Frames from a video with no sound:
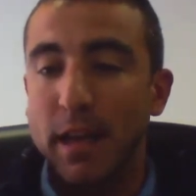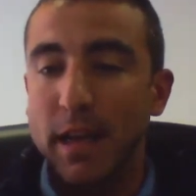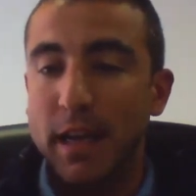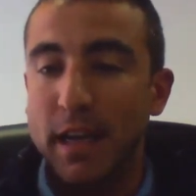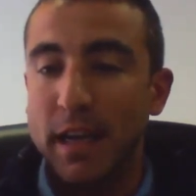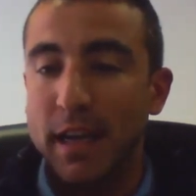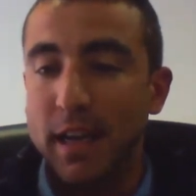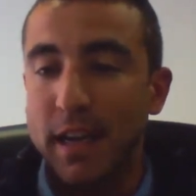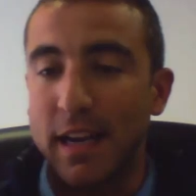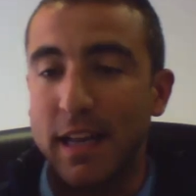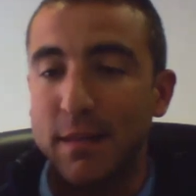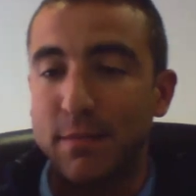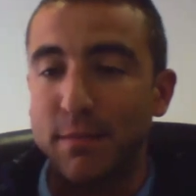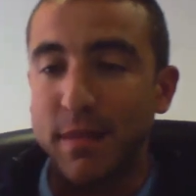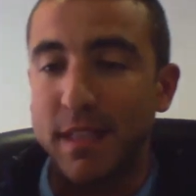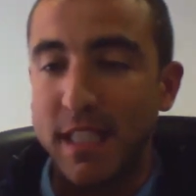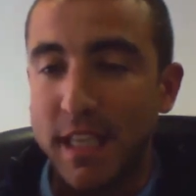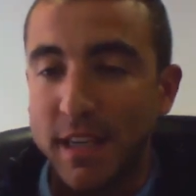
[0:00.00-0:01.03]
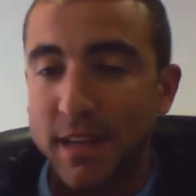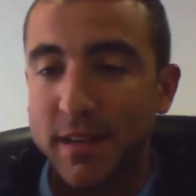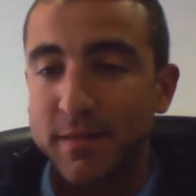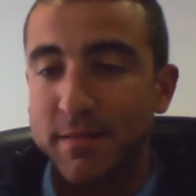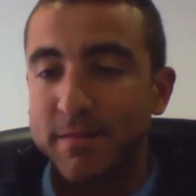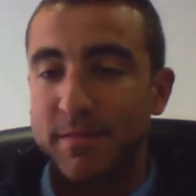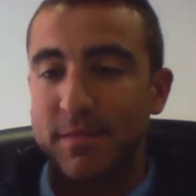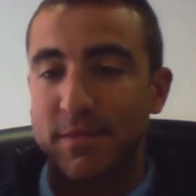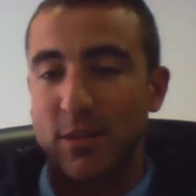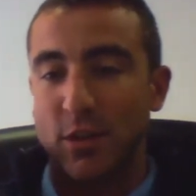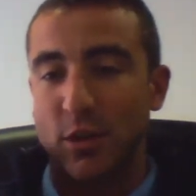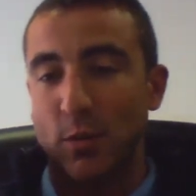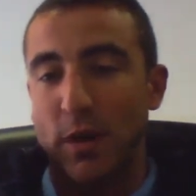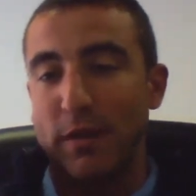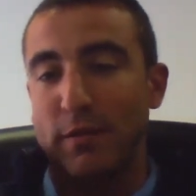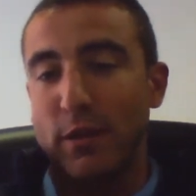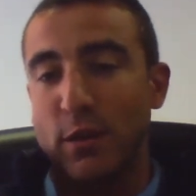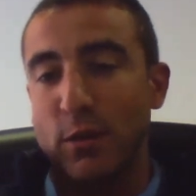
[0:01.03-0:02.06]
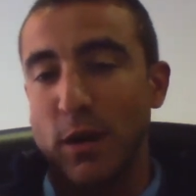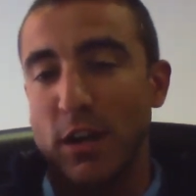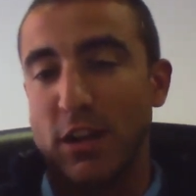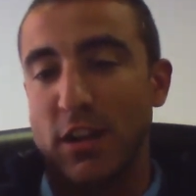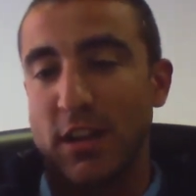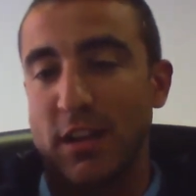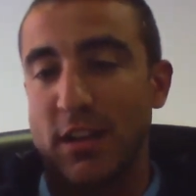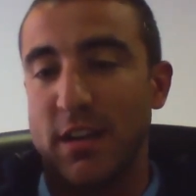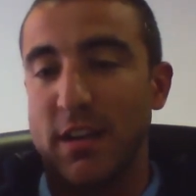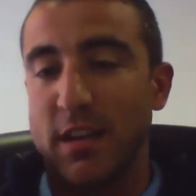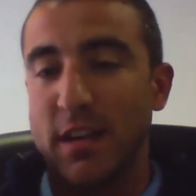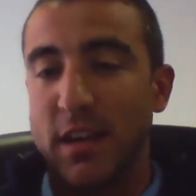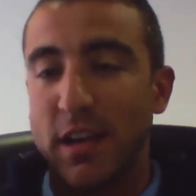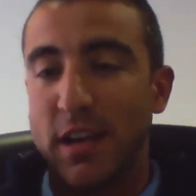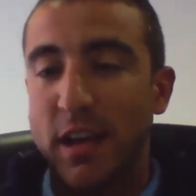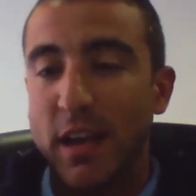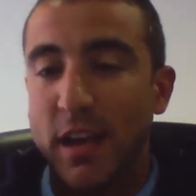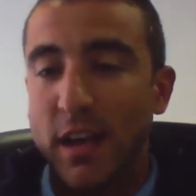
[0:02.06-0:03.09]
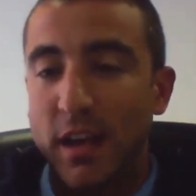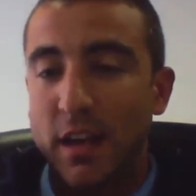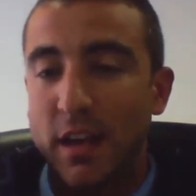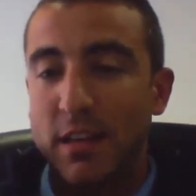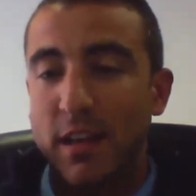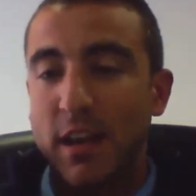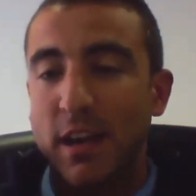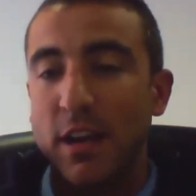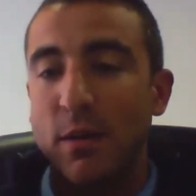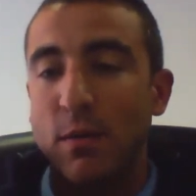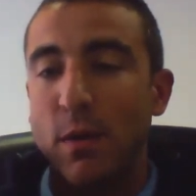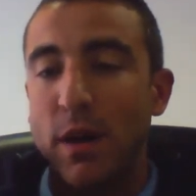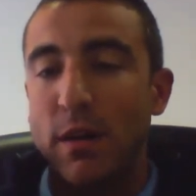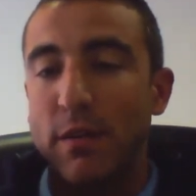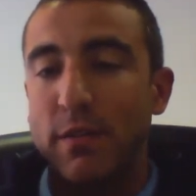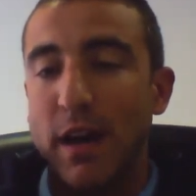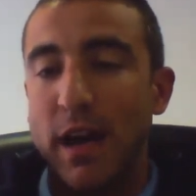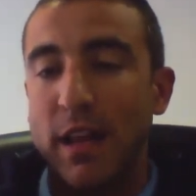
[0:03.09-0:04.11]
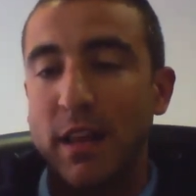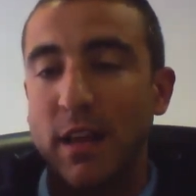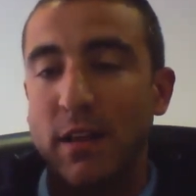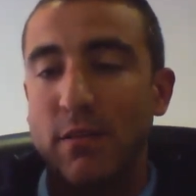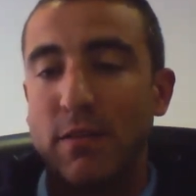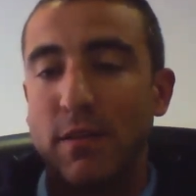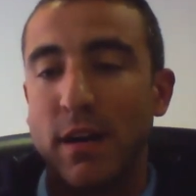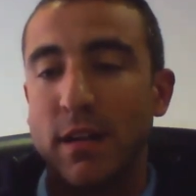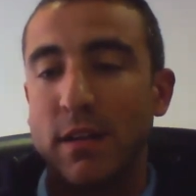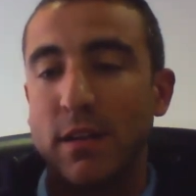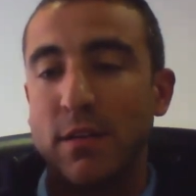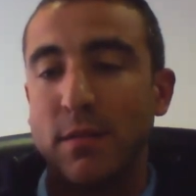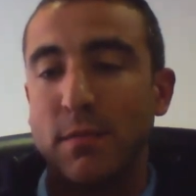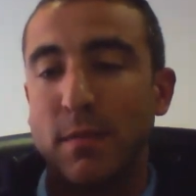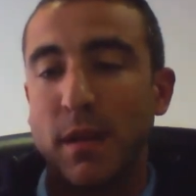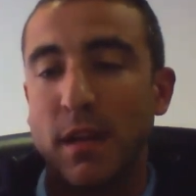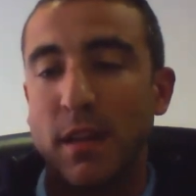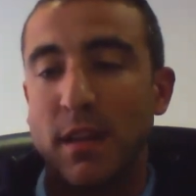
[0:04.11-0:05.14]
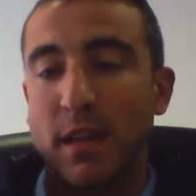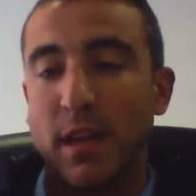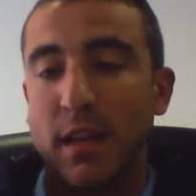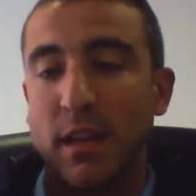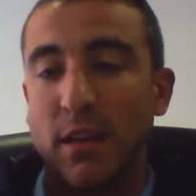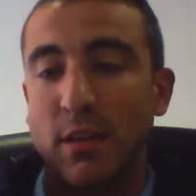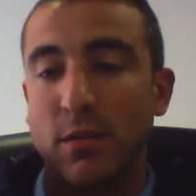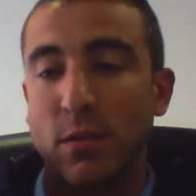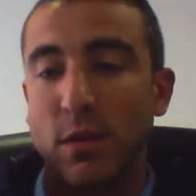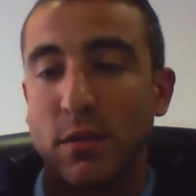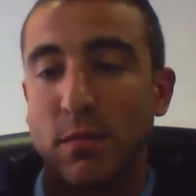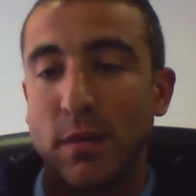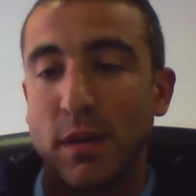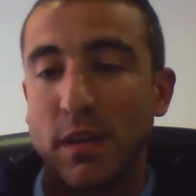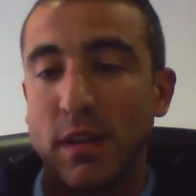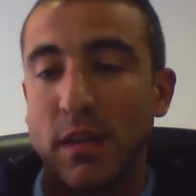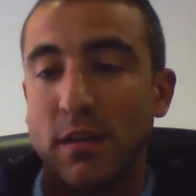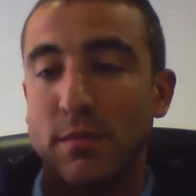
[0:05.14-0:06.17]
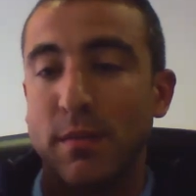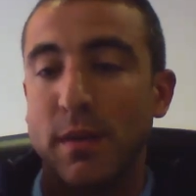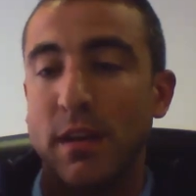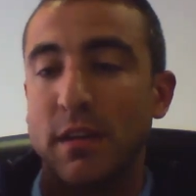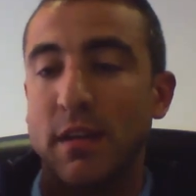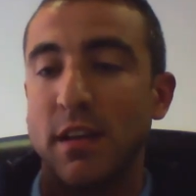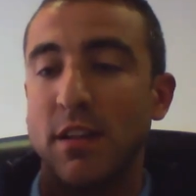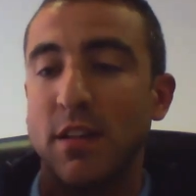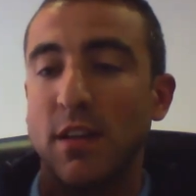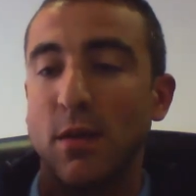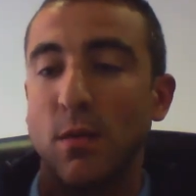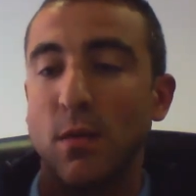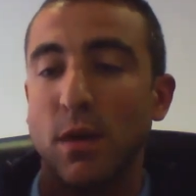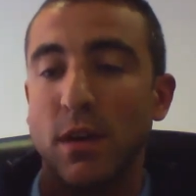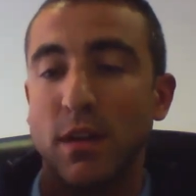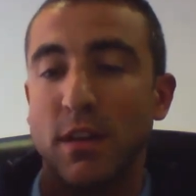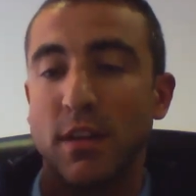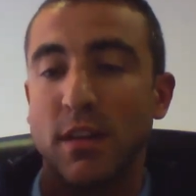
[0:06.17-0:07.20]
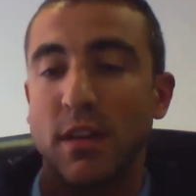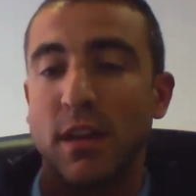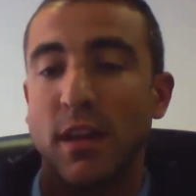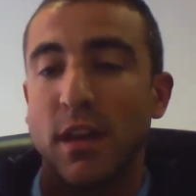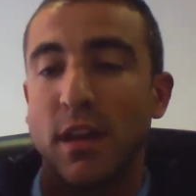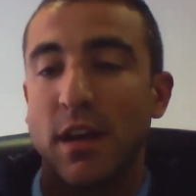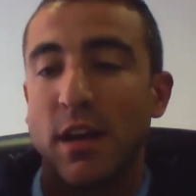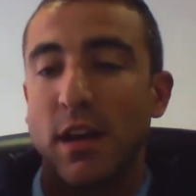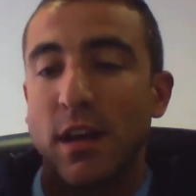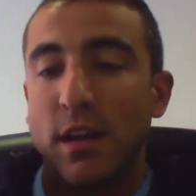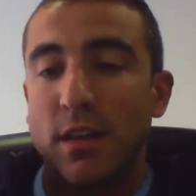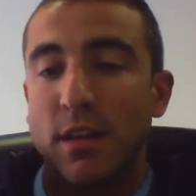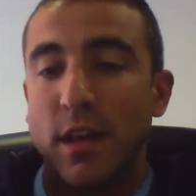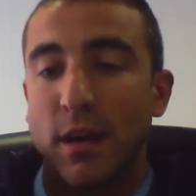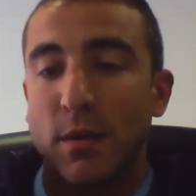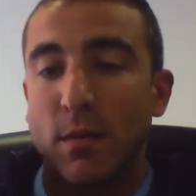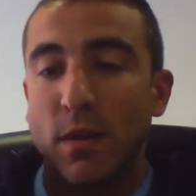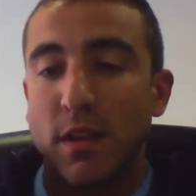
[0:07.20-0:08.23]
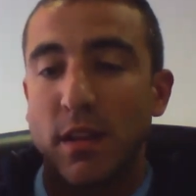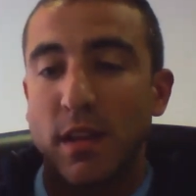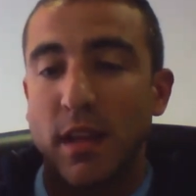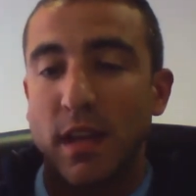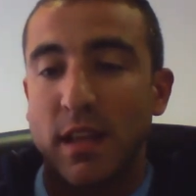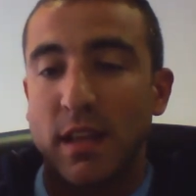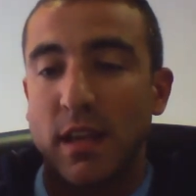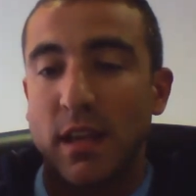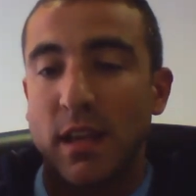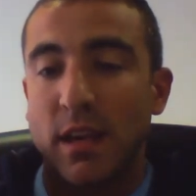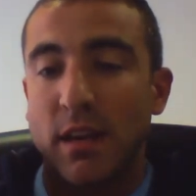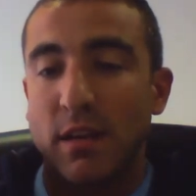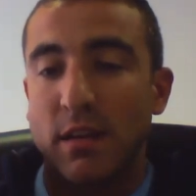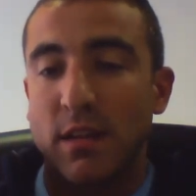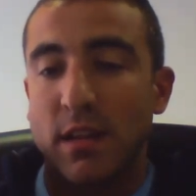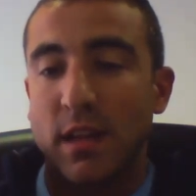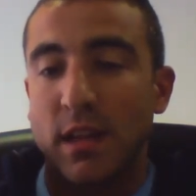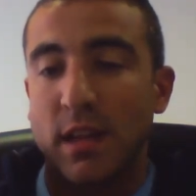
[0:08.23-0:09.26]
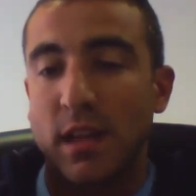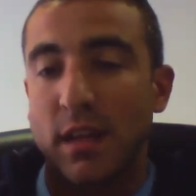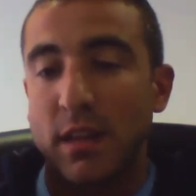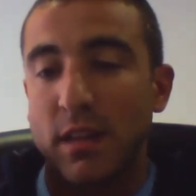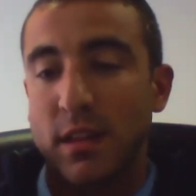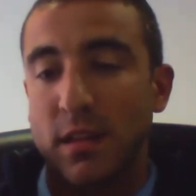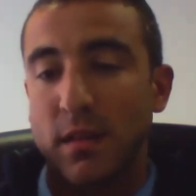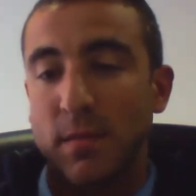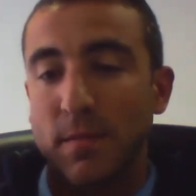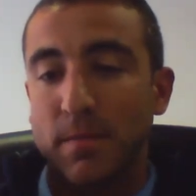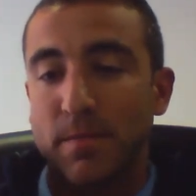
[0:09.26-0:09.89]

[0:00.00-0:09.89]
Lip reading: Let me see. So we have a question. Is there any way of adding find and replace setting to automatically replace listing words that we set in our settings?